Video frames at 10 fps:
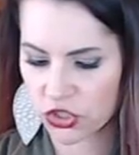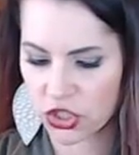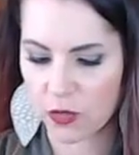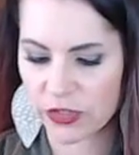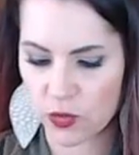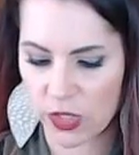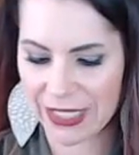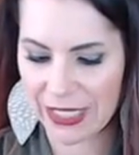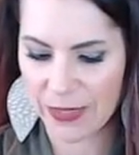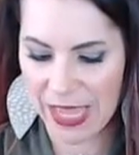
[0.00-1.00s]
So you always want
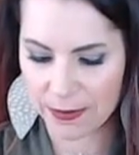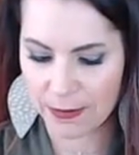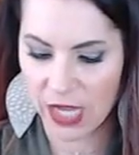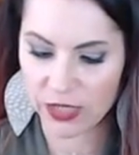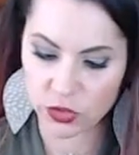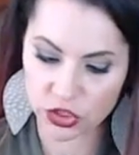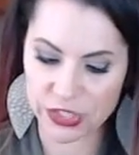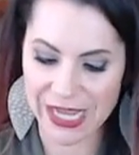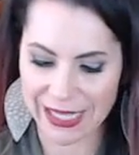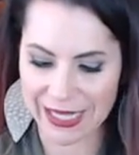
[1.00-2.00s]
to keep that in mind when you're
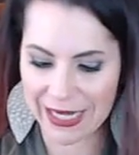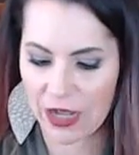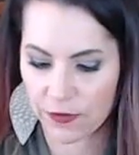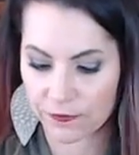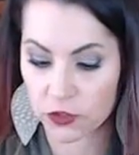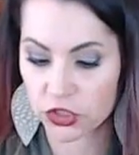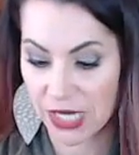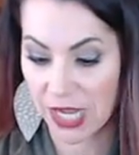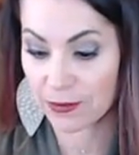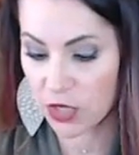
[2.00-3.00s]
taking it out the first
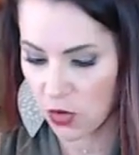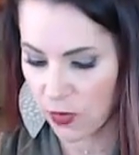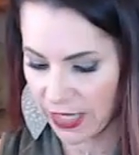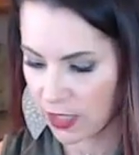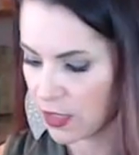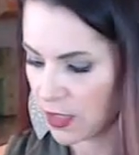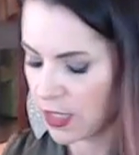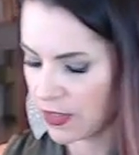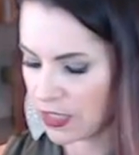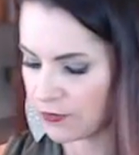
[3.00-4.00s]
time, knowing
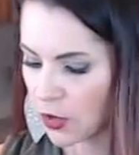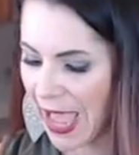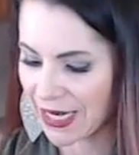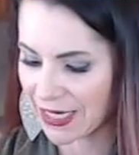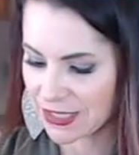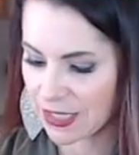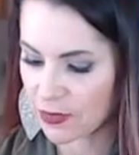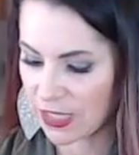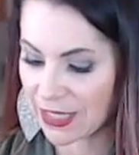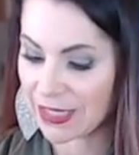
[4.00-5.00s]
that if you're adding
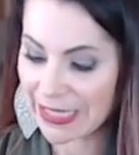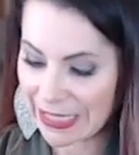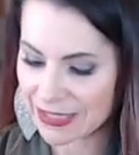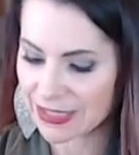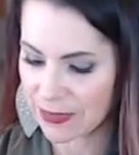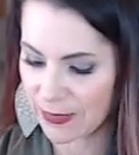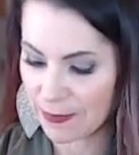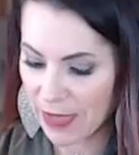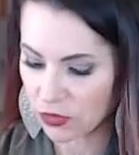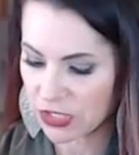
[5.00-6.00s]
something that needs to be
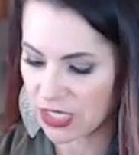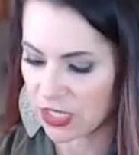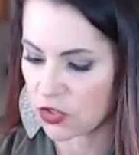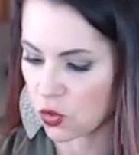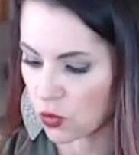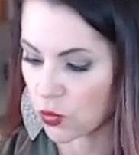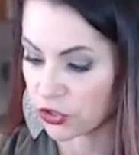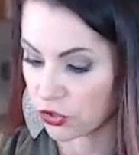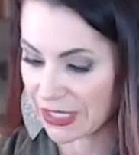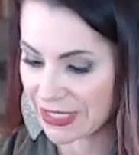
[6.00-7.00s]
melted or where
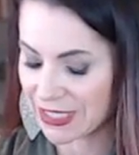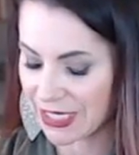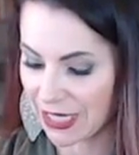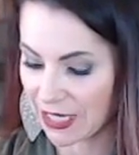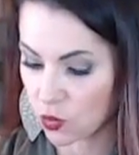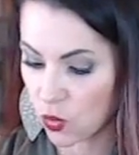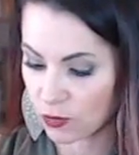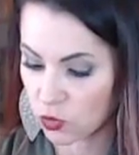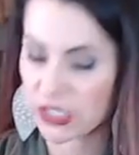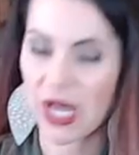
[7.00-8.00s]
you're going to stick it in
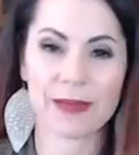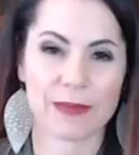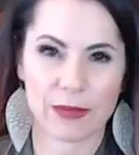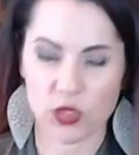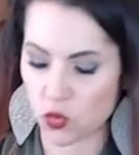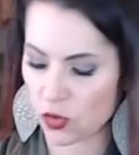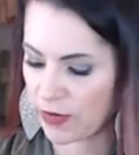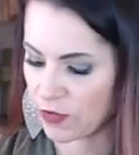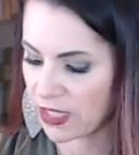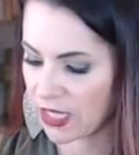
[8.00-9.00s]
one more time, maybe to warm
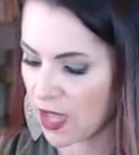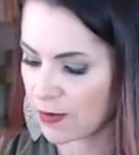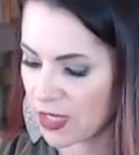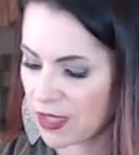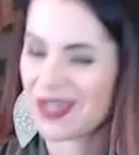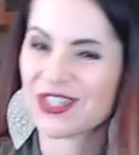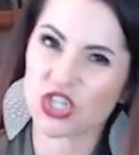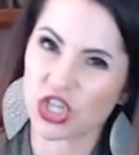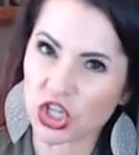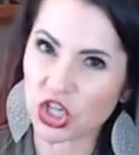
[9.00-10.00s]
everything up, it's
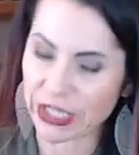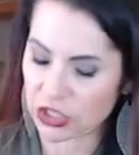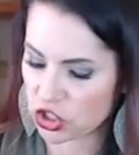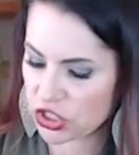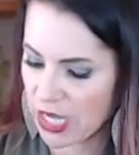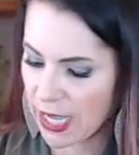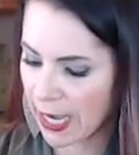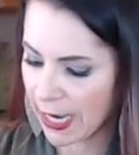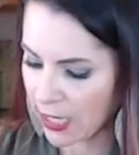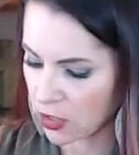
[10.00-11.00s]
going to cook it just a
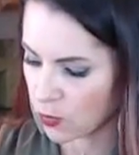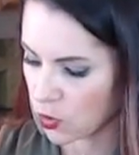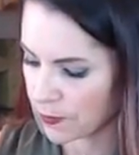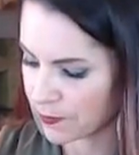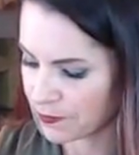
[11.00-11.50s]
hair more.